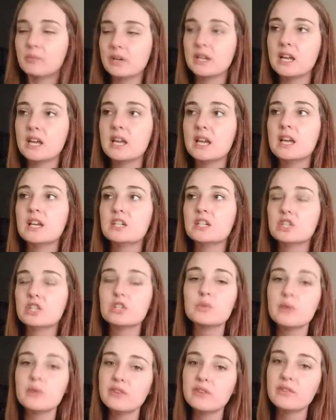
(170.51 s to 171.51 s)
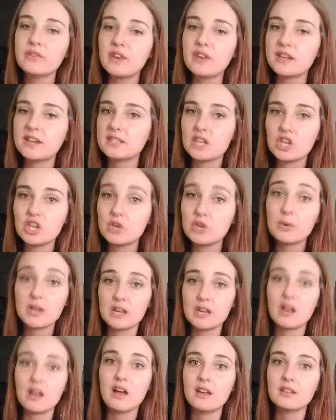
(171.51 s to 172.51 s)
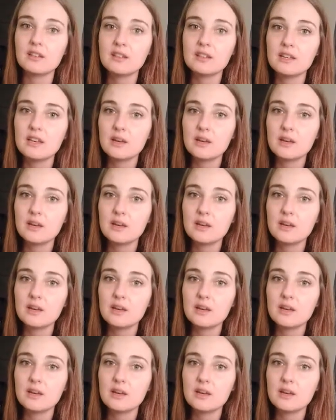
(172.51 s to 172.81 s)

but just a word of advice, you cannot.